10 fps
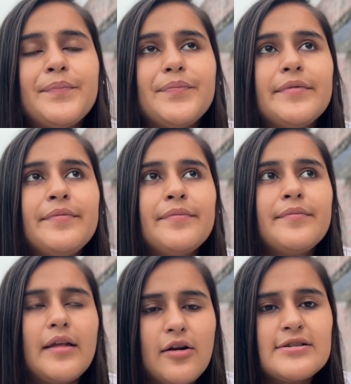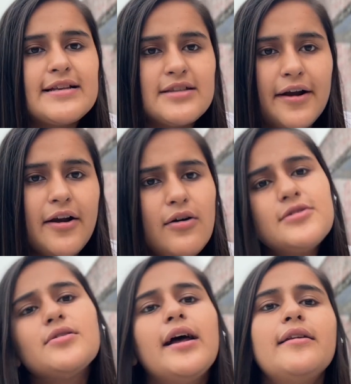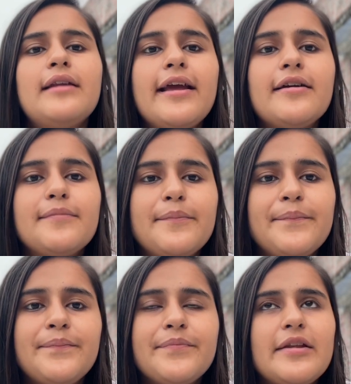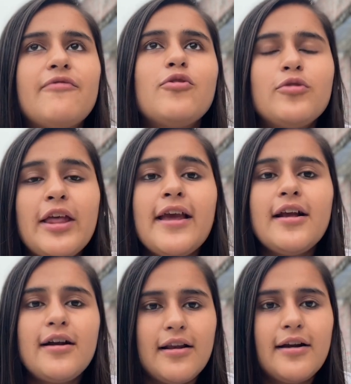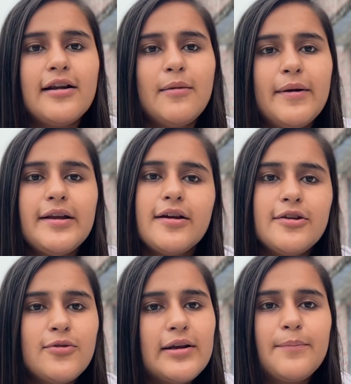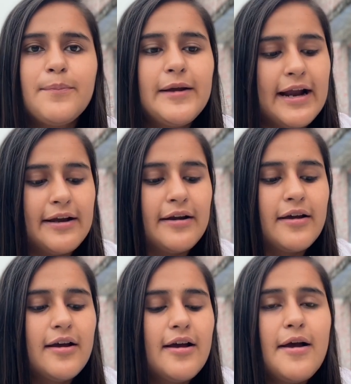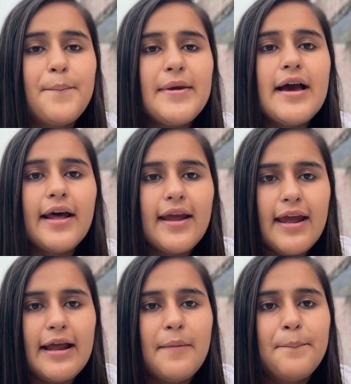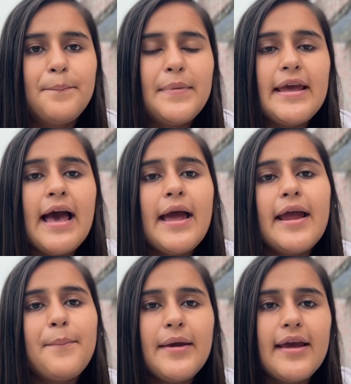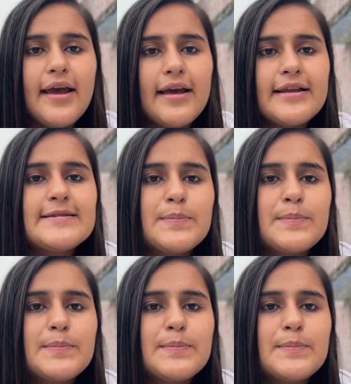Because I studied also, and like if you think a little bit, you will get it. PRAN. PAN is